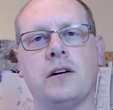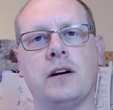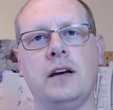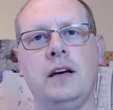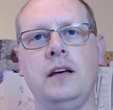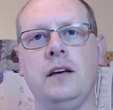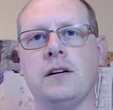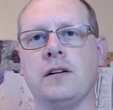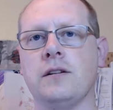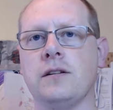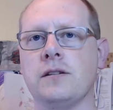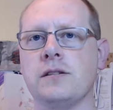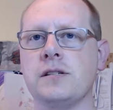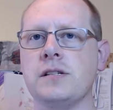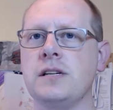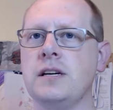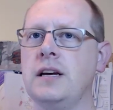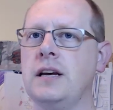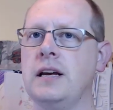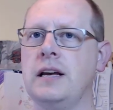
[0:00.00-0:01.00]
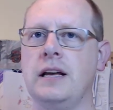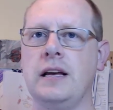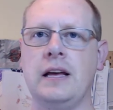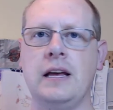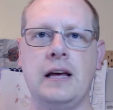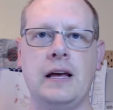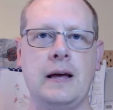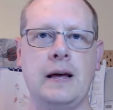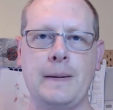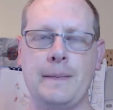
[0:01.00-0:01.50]
heels
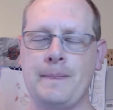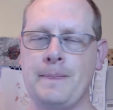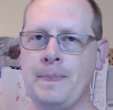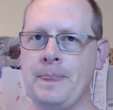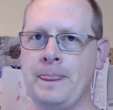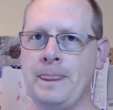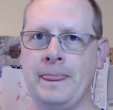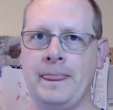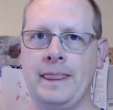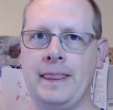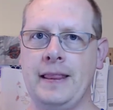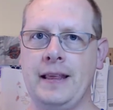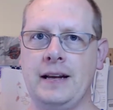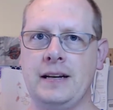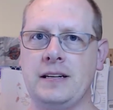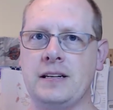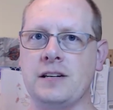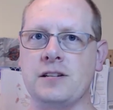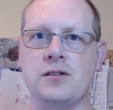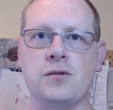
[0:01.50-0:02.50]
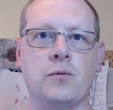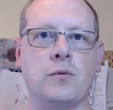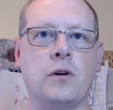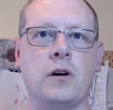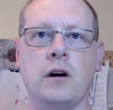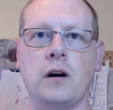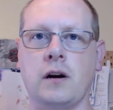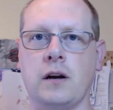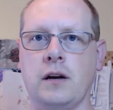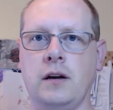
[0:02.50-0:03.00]
doesn't
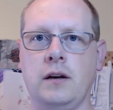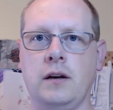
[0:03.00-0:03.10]
work.